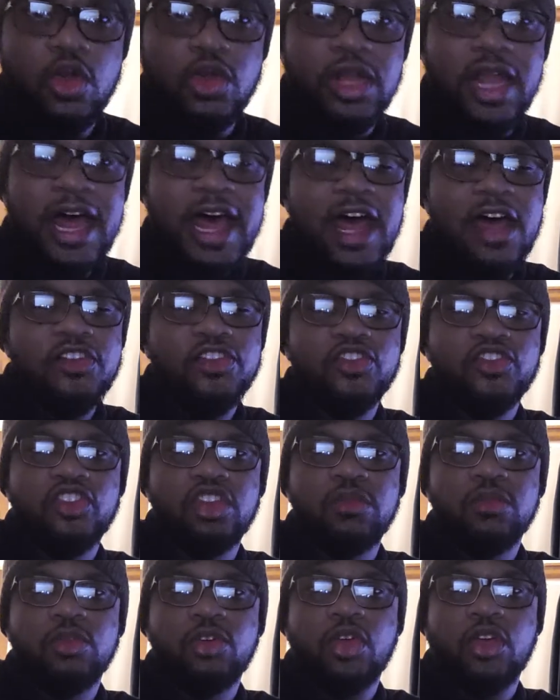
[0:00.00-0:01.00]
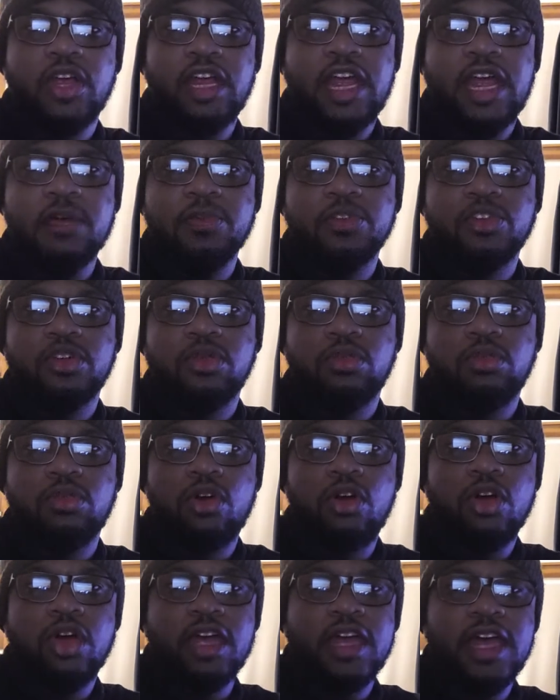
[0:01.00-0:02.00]
live stream it or capture the
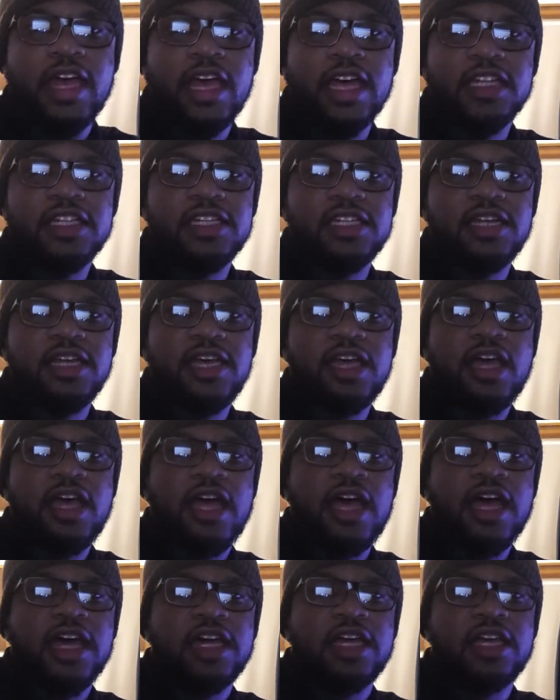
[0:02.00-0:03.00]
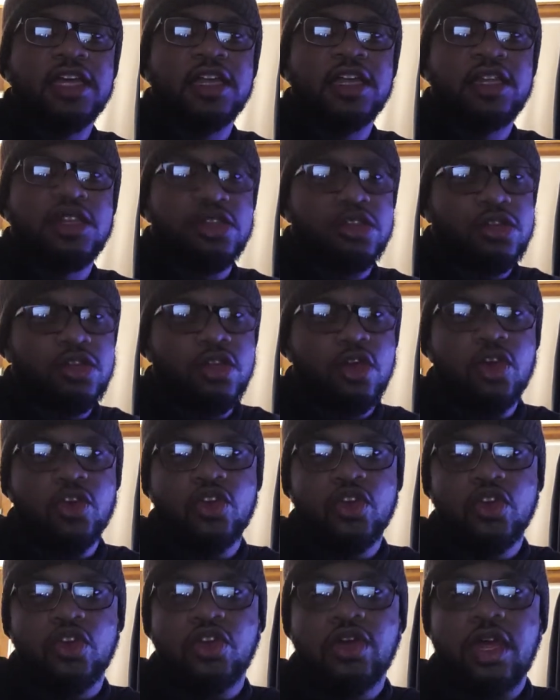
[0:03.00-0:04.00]
broadcast you know
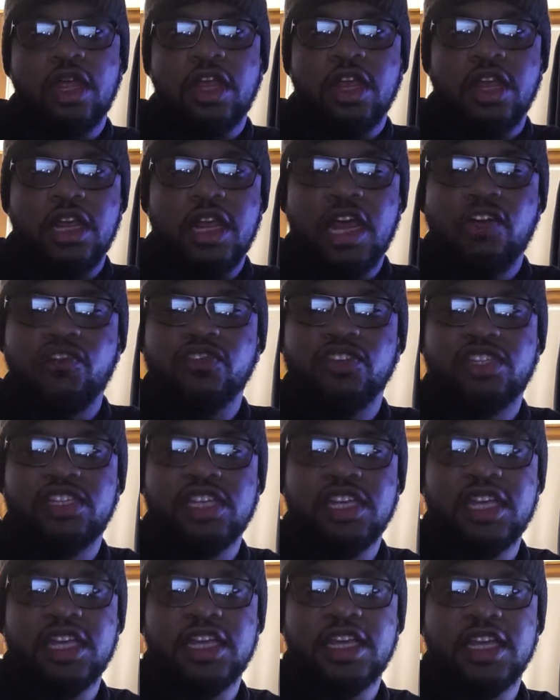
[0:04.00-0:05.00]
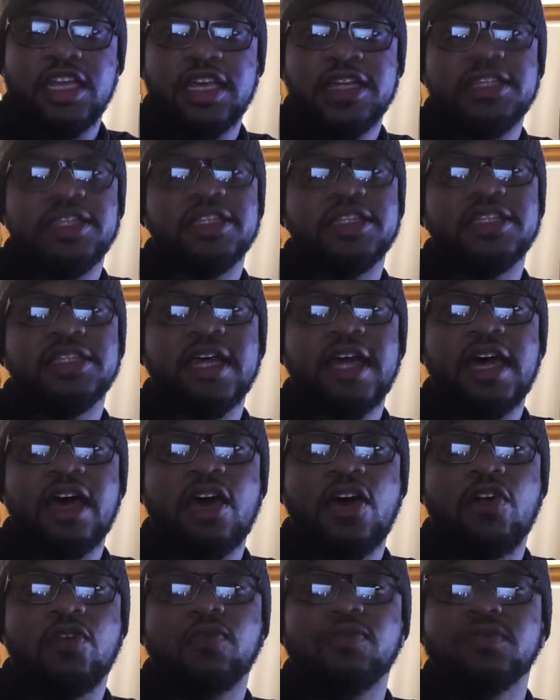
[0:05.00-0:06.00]
you're you're guaranteed to get the
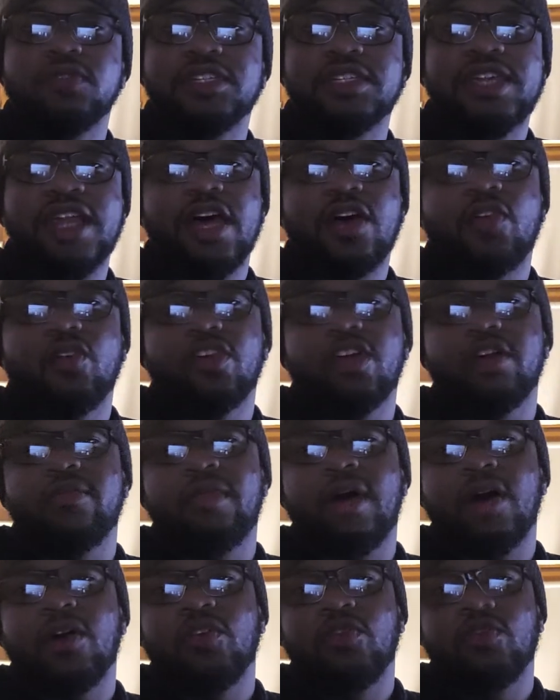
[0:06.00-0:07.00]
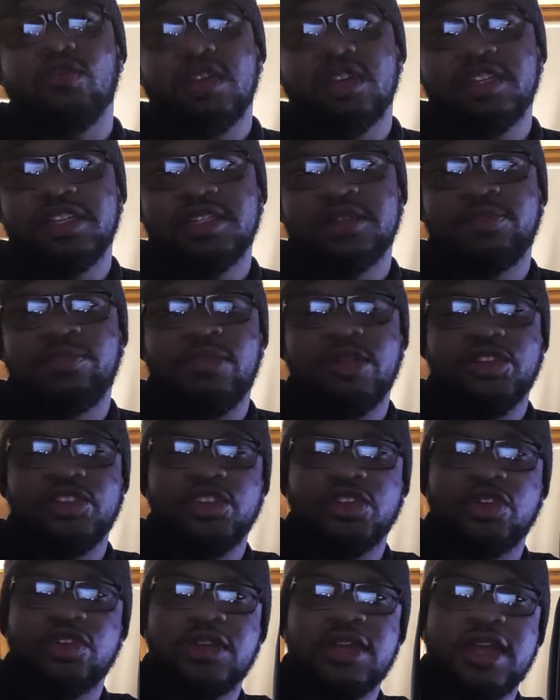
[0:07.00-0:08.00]
sound it's not gonna come out crisp but
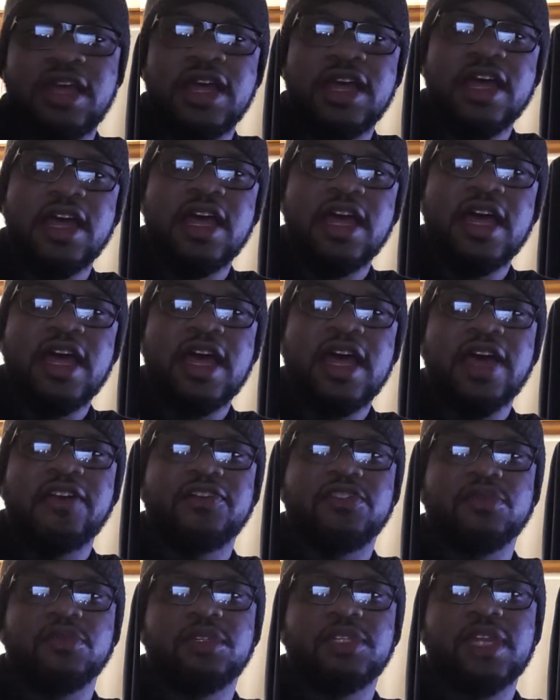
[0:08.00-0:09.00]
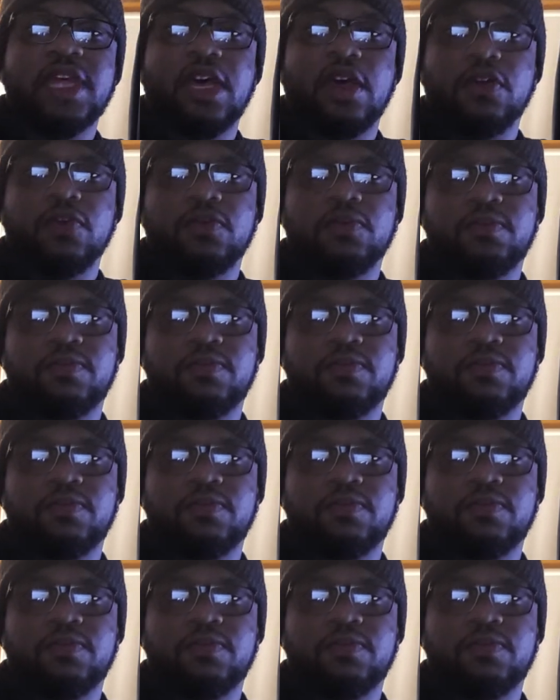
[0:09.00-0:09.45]
you're gonna have some sound